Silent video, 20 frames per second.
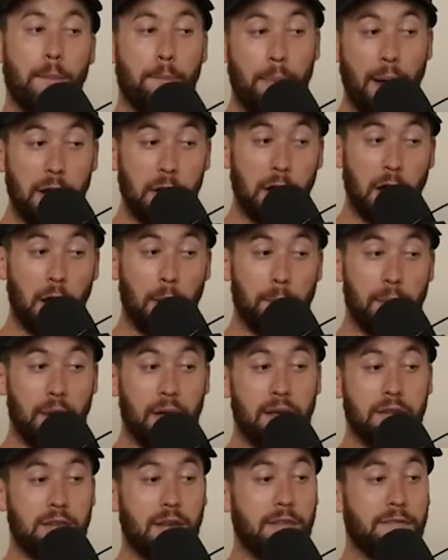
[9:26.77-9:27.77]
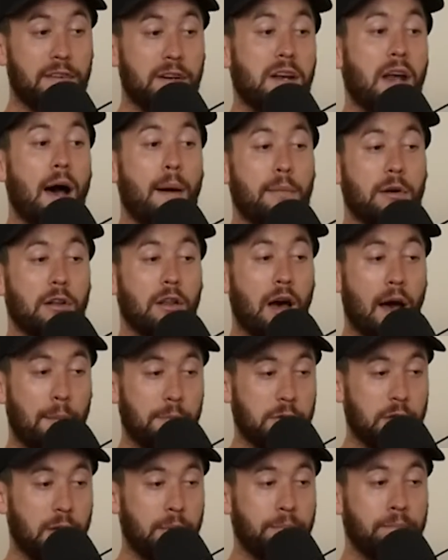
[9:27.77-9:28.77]
BetterHelp is a phenomenal
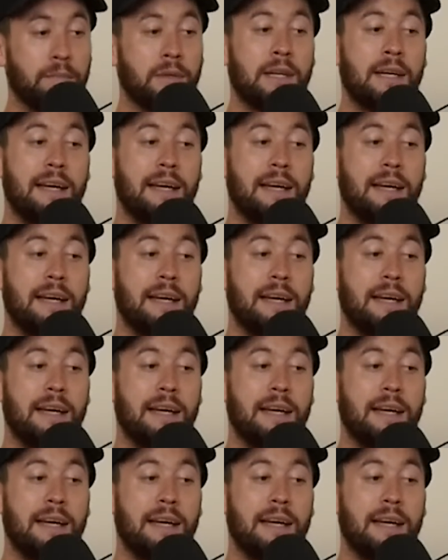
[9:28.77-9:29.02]
option.